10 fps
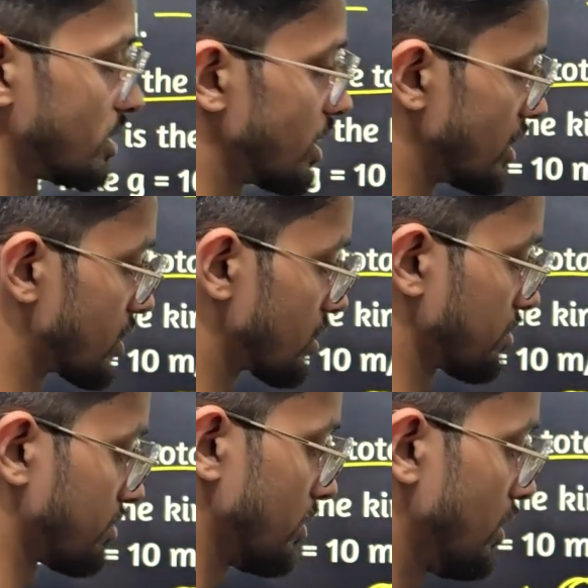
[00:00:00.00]
is h.
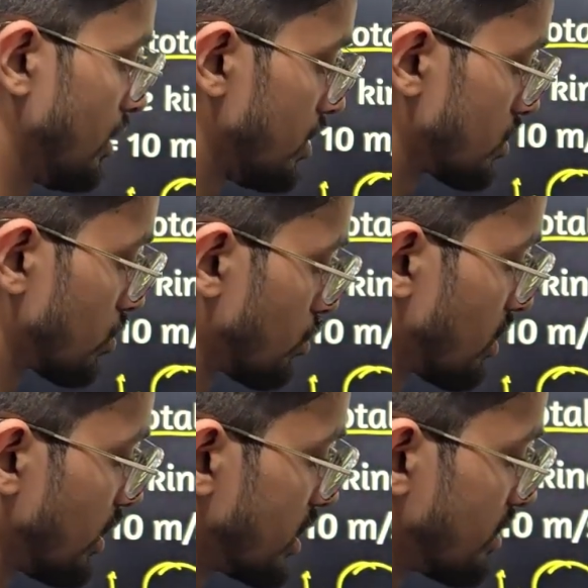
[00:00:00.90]
So total
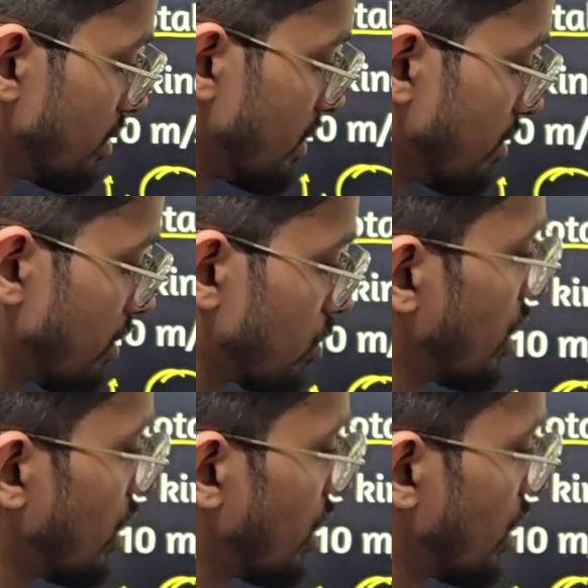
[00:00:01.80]
energy will be equal to